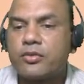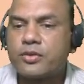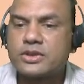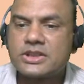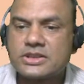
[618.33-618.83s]
Of
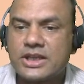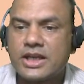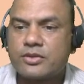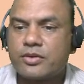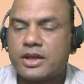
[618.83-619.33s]
course, this
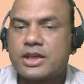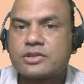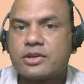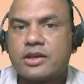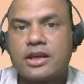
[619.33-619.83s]
guy is working,
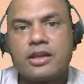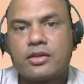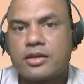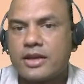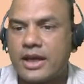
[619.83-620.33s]
so
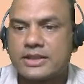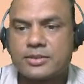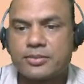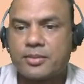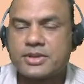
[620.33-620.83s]
he'll get
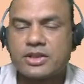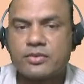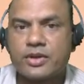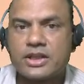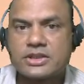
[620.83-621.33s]
some
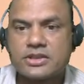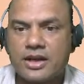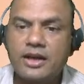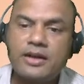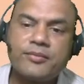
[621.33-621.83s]
commission for this,
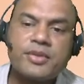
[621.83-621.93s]
right?